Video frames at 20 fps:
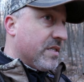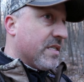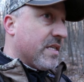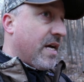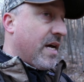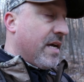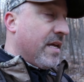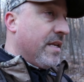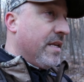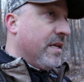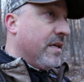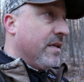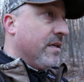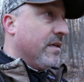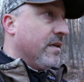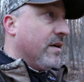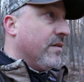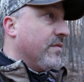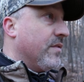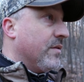side
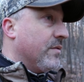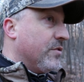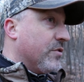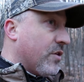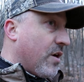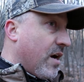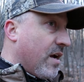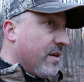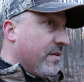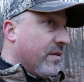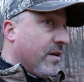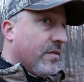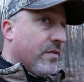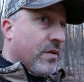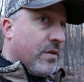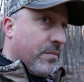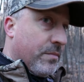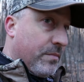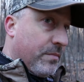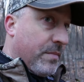of
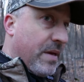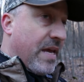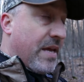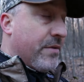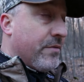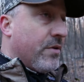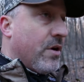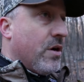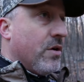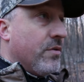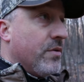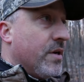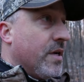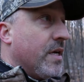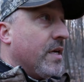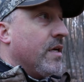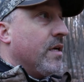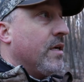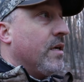the main road